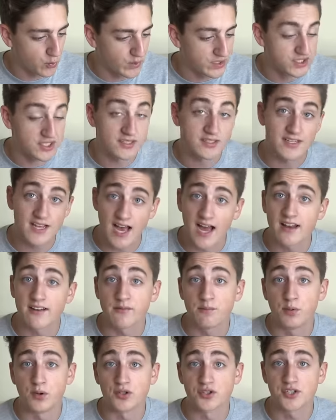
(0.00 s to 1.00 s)
which is kind
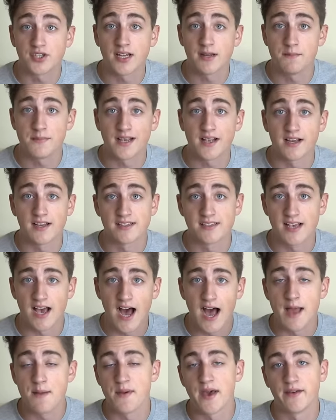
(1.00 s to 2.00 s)
of bullshit because
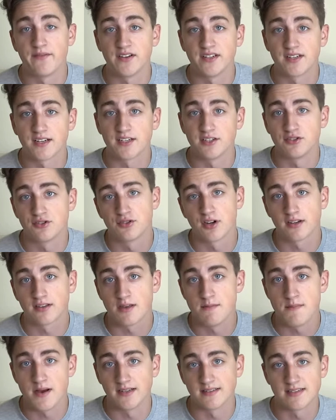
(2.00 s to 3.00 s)
I'm having to construct
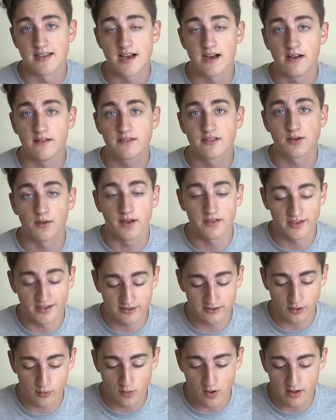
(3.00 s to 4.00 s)
them myself, so I
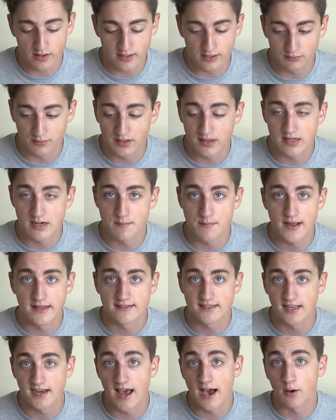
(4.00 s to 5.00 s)
think the quality really
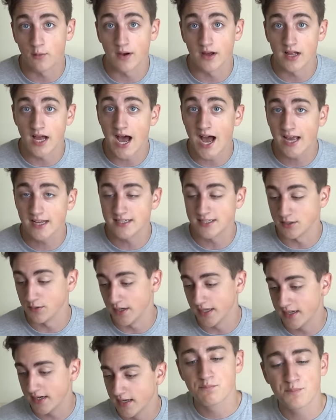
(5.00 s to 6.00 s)
depends on how well I do
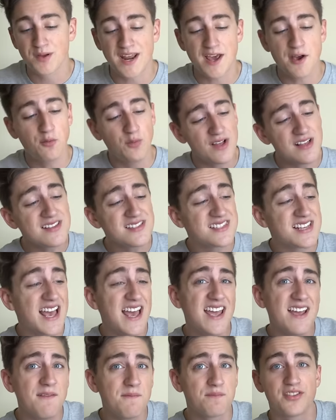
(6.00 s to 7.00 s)
it. But I will
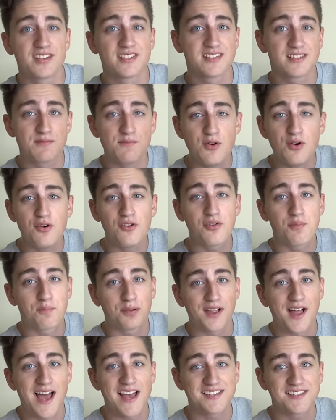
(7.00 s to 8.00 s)
say, the smooth
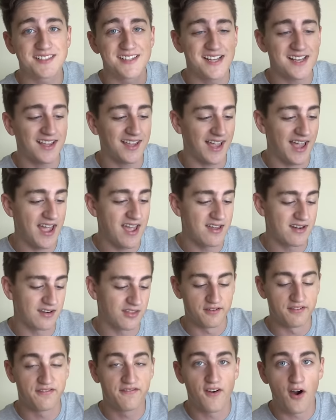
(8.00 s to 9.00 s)
plastic and
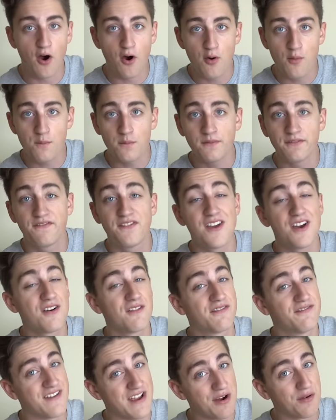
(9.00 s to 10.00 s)
the foam feel
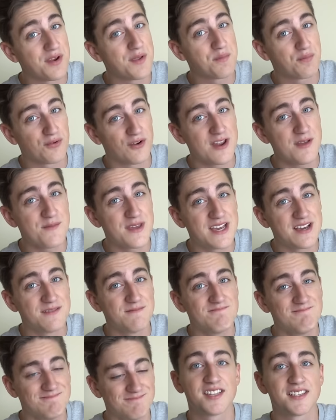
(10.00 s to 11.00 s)
very
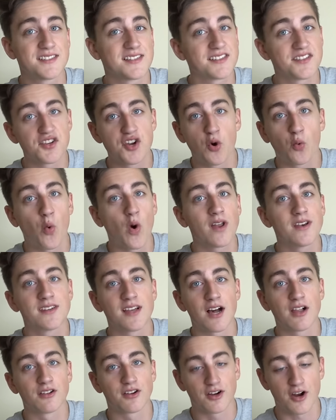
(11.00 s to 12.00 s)
premium. This isn't a
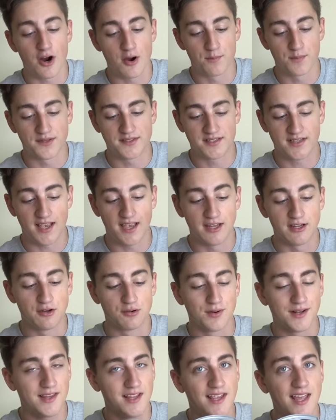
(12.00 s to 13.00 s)
$1 carpet skate. You're
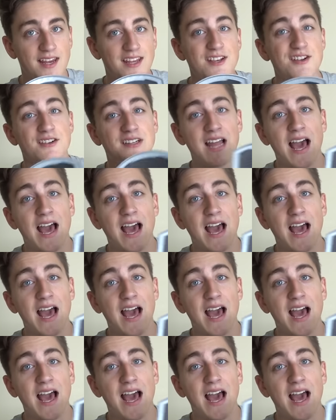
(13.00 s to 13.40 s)
really getting your